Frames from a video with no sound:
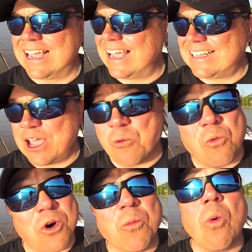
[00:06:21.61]
I got that
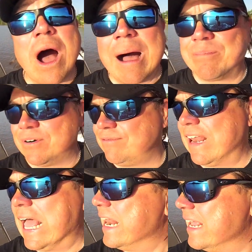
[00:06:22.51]
one whopper
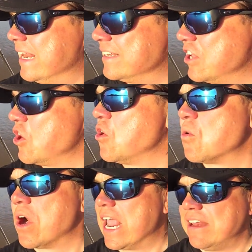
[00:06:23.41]
flathead. That's a
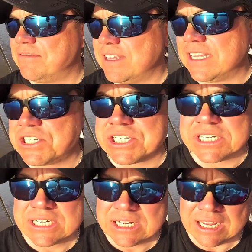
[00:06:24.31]
great fish.
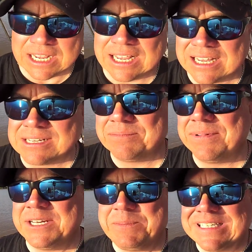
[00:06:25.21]
But
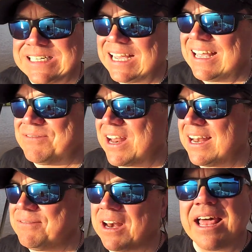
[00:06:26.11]
it's been tough. Not
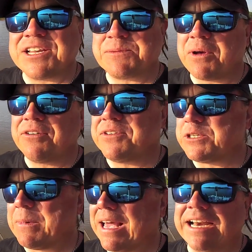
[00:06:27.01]
even a lot of small fish
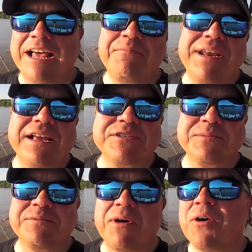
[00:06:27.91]
biting. I put out some
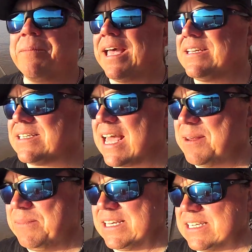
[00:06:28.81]
small baits to kind
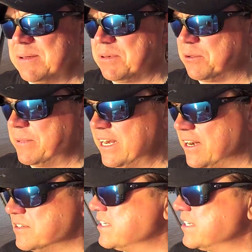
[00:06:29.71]
of mix it up a little bit here.